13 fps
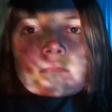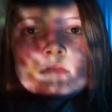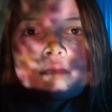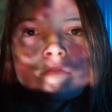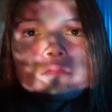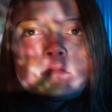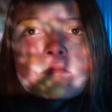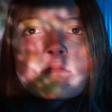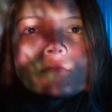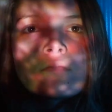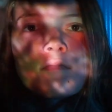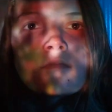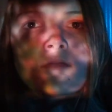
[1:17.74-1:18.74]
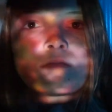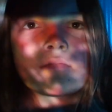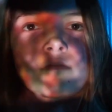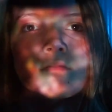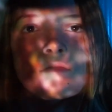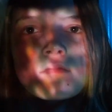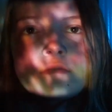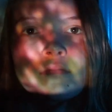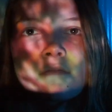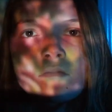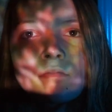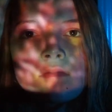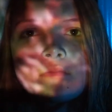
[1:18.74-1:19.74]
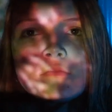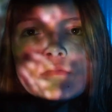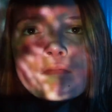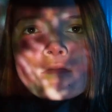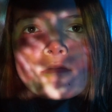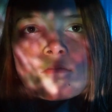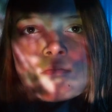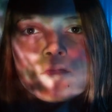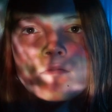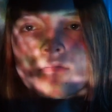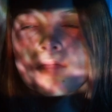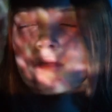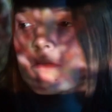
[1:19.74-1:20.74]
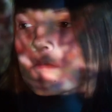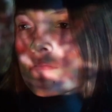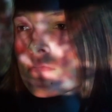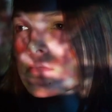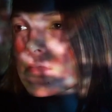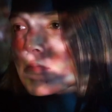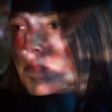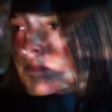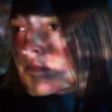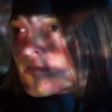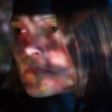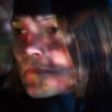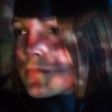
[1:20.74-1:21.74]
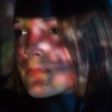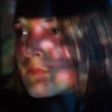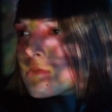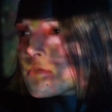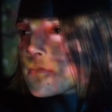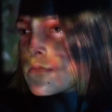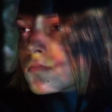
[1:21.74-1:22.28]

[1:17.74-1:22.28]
You feel the weight of the world on your shoulders, driving you straight into the ground.